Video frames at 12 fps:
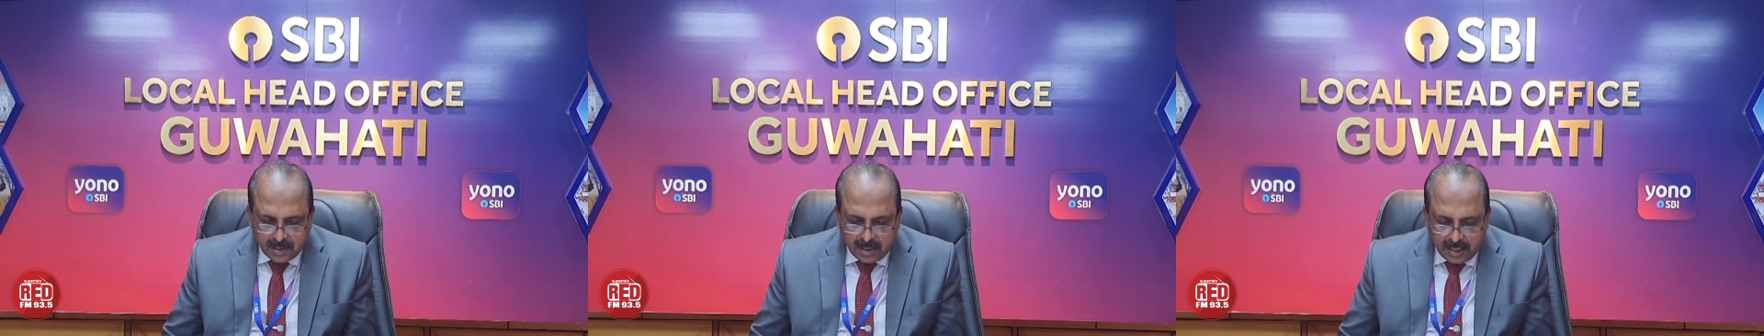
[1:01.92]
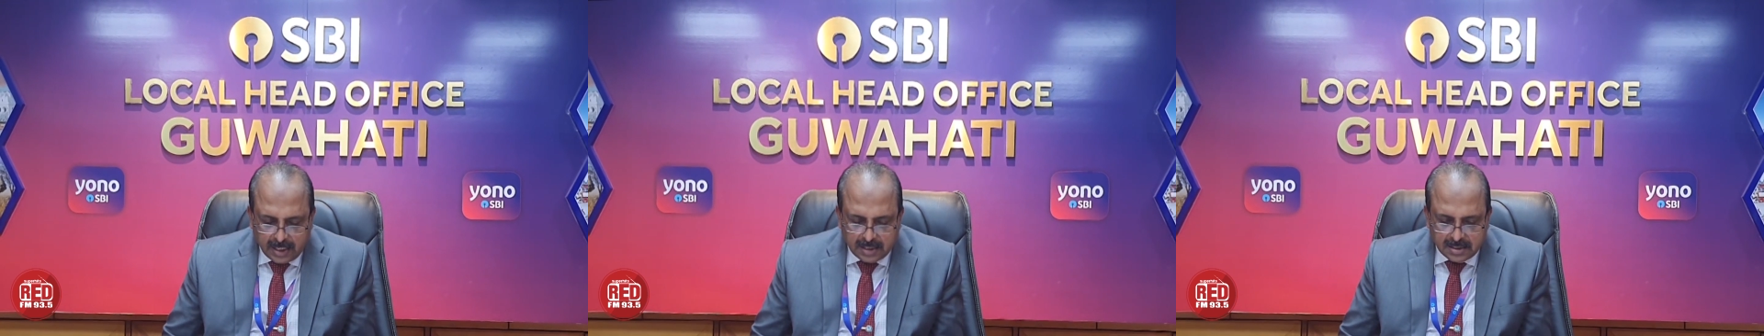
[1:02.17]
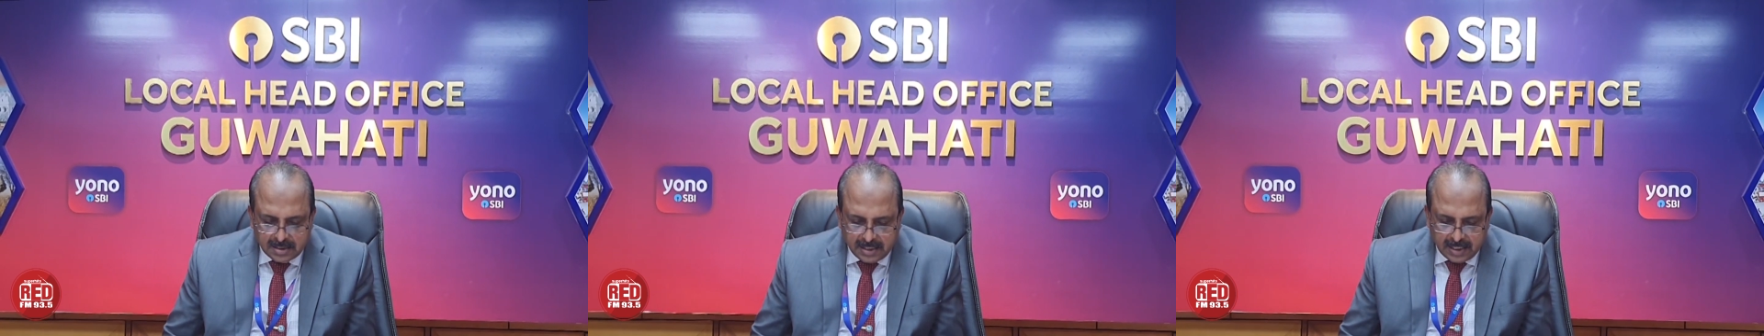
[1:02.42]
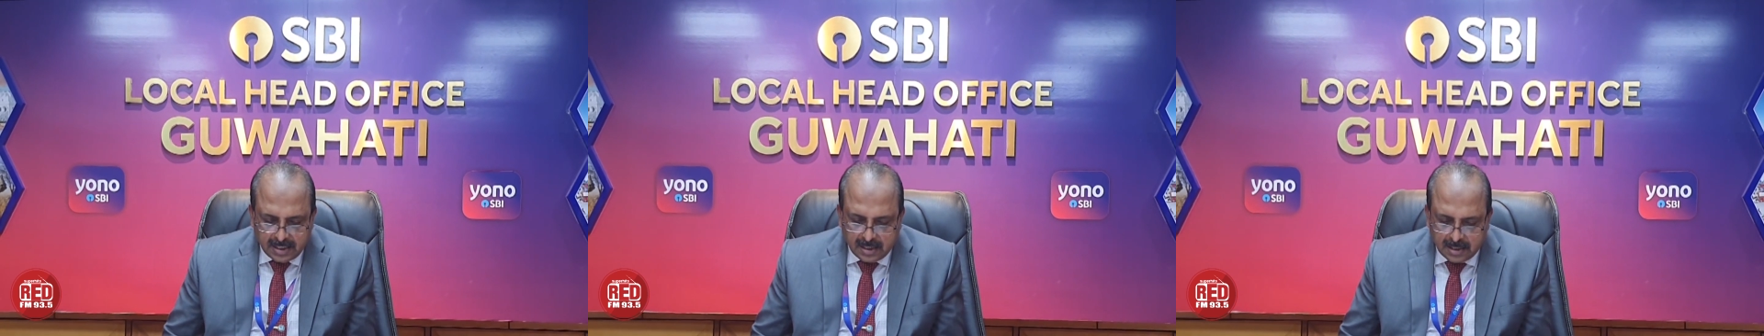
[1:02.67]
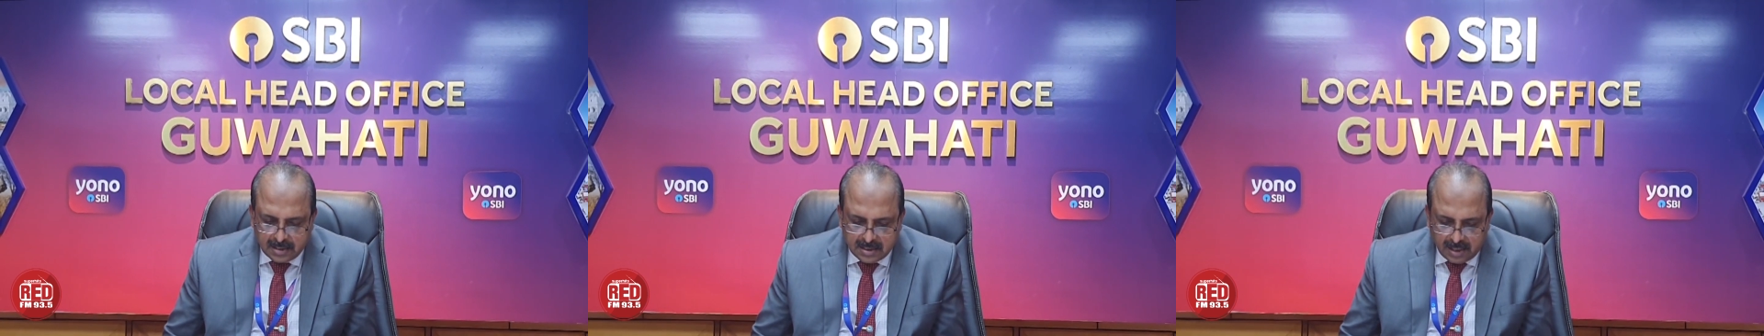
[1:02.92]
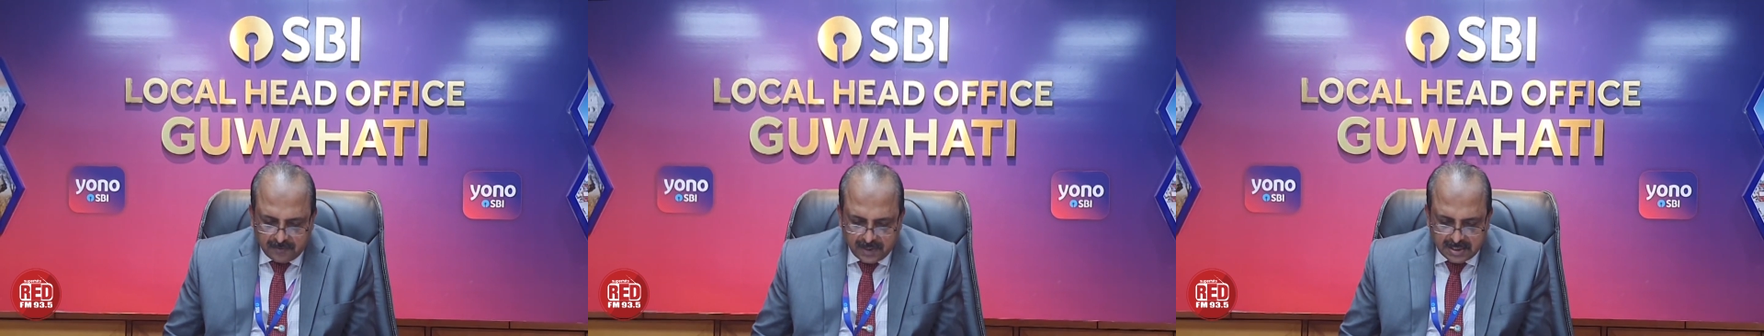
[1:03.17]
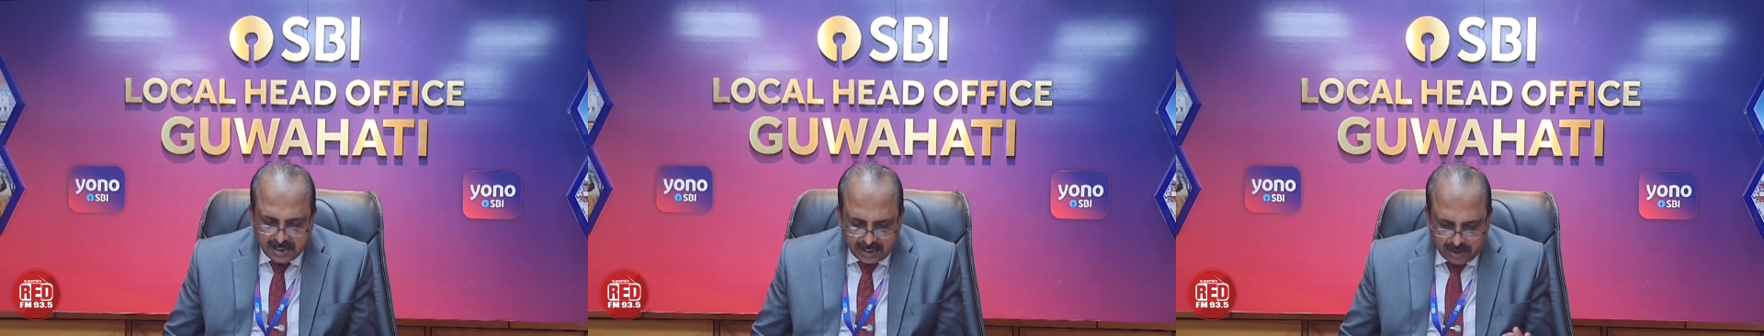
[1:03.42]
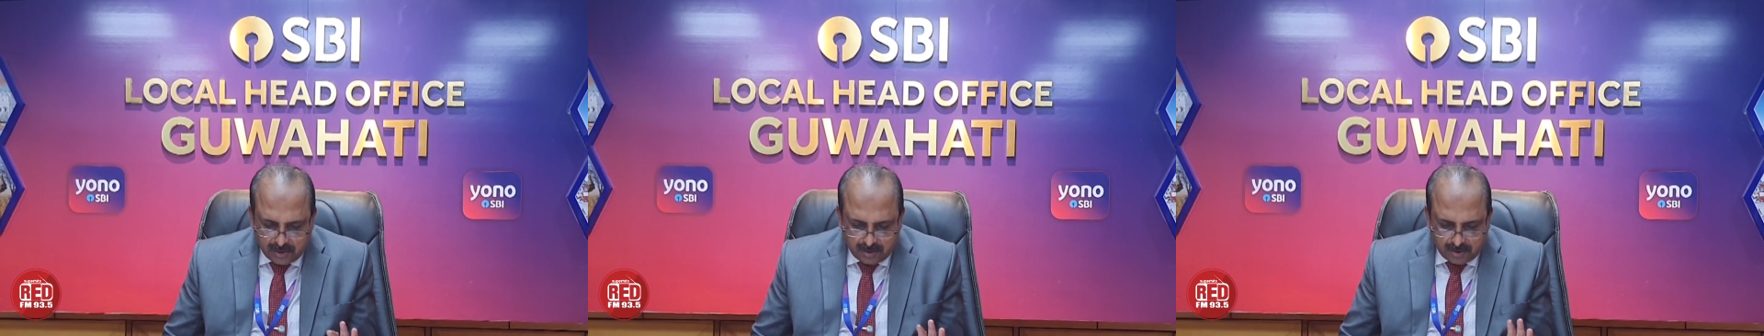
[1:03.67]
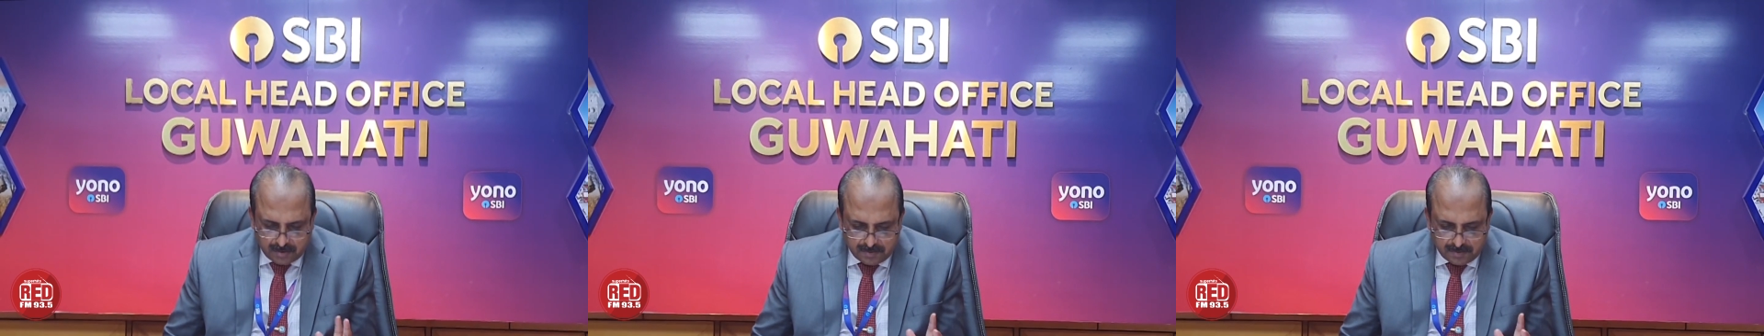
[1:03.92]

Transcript: and stay safe and secure.